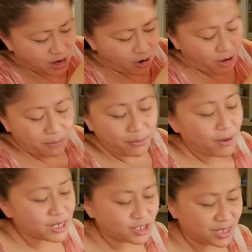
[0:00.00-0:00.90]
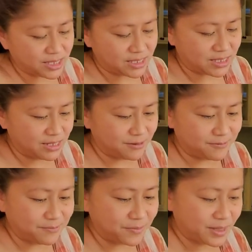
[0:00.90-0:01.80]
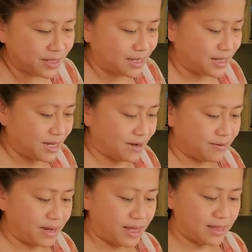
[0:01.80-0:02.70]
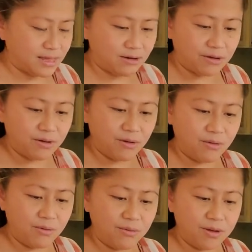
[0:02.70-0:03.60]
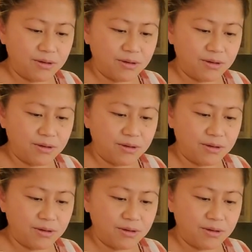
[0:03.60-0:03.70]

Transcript: Are precious. All right, there you go.